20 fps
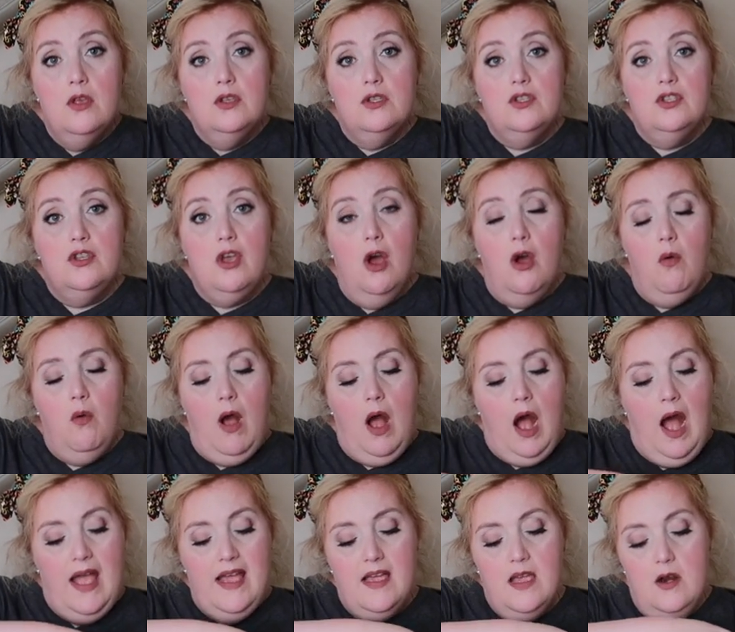So
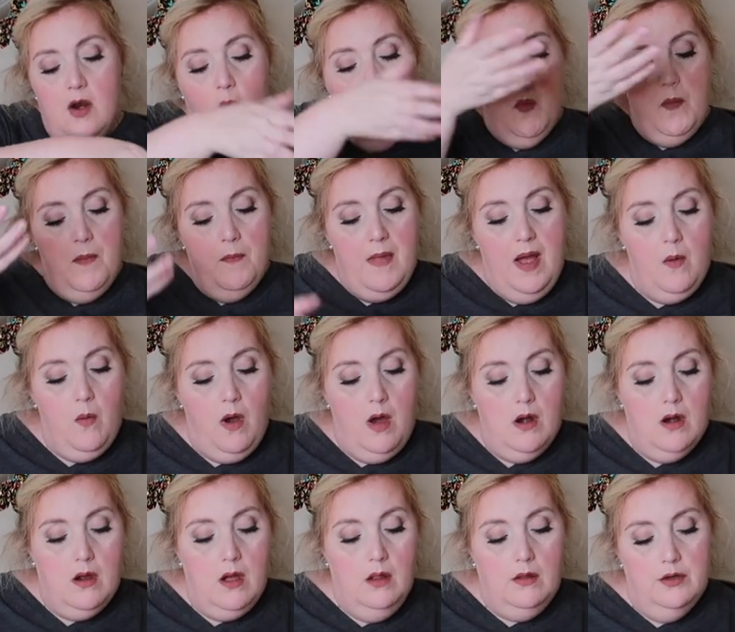I can open my
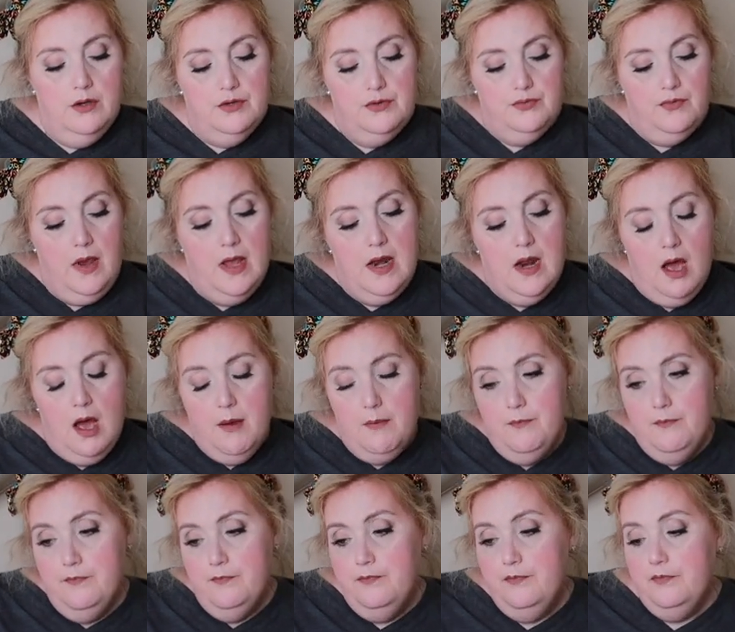watercolors right
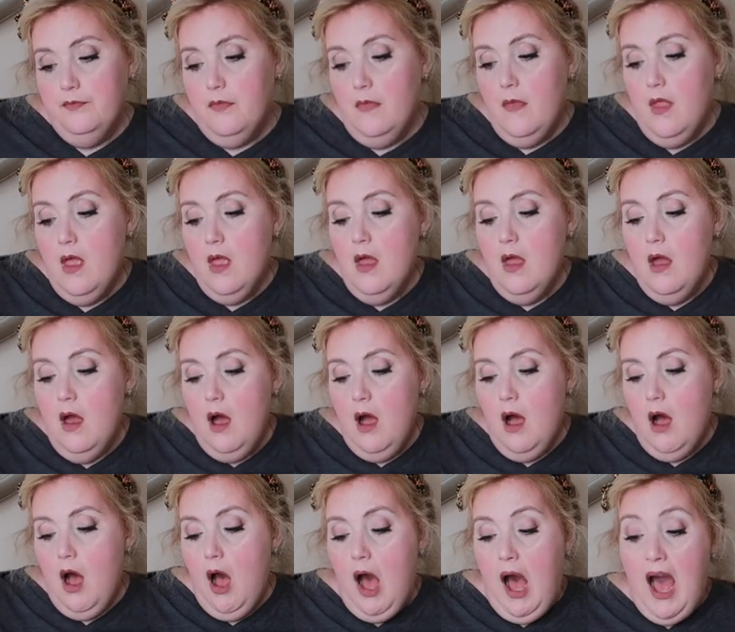up.
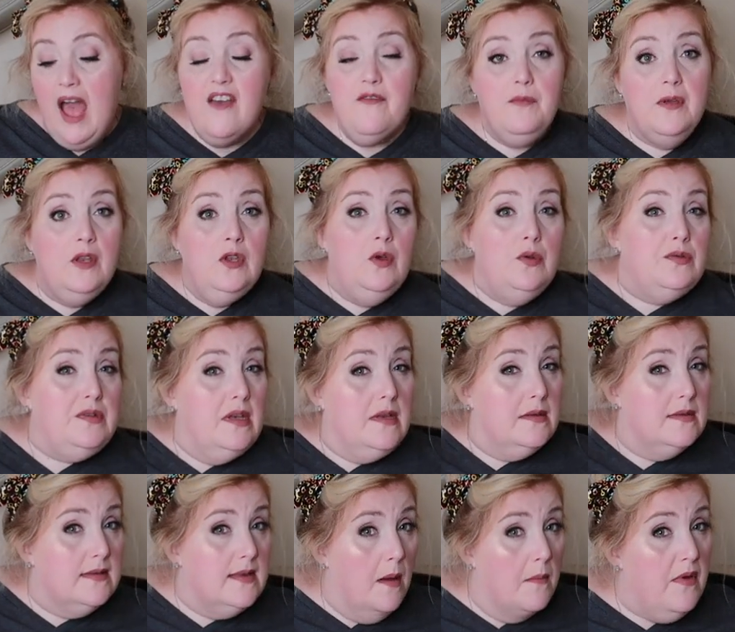I've been using
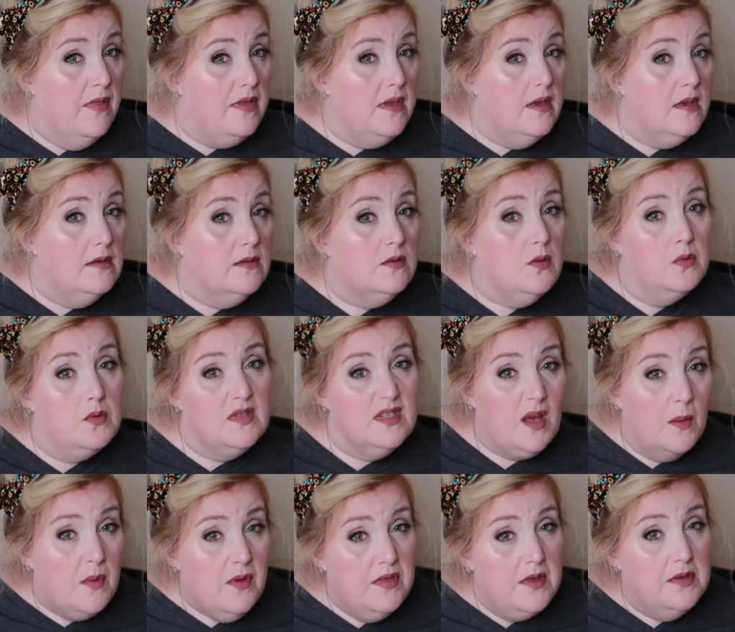some of these, so
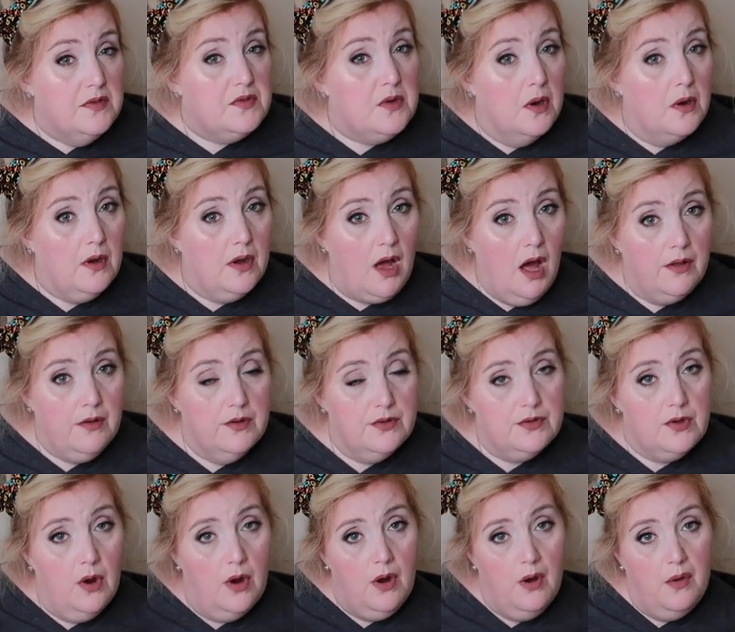some of these are
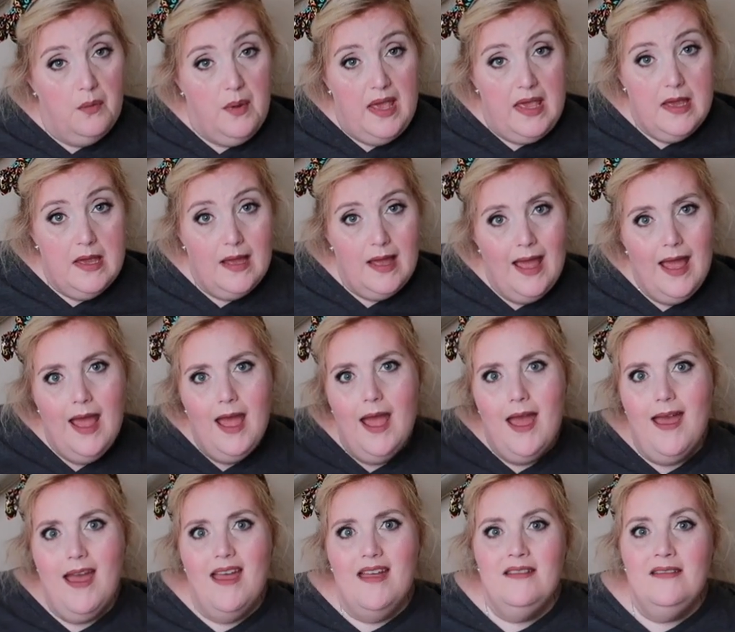colors are awake
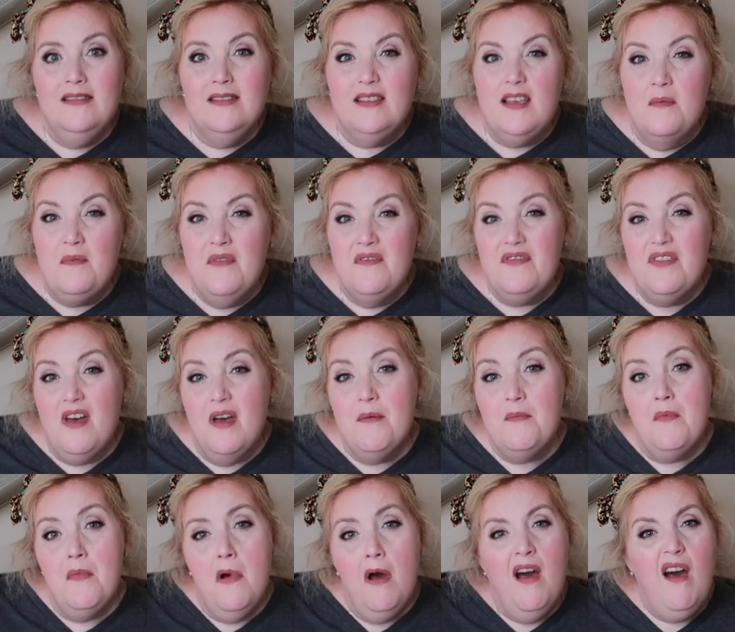and some of
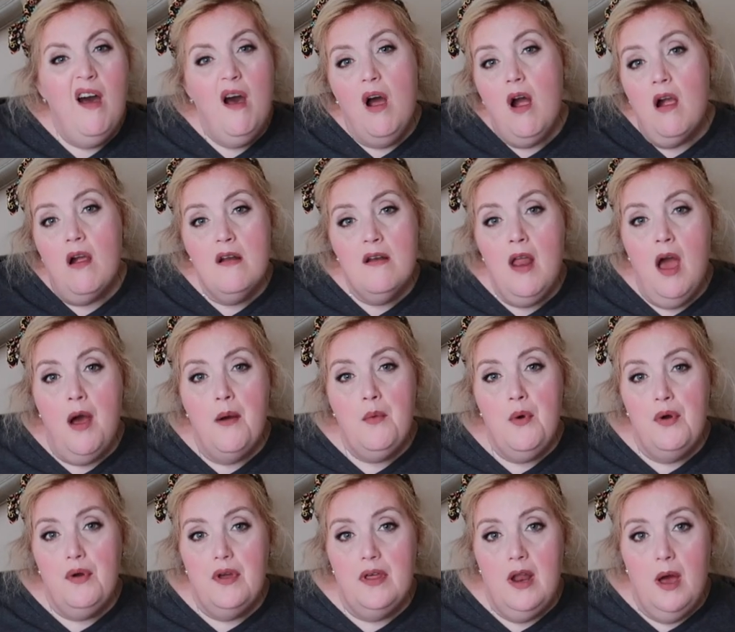them are not
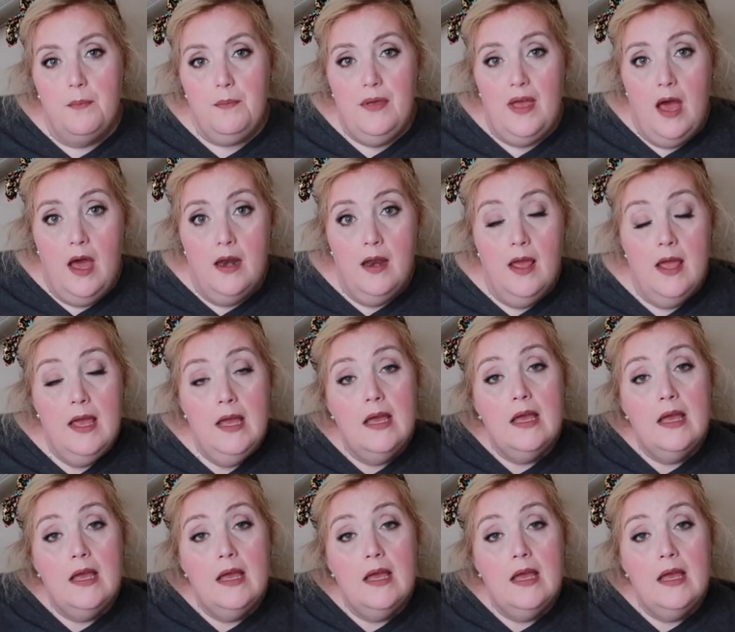woken up yet.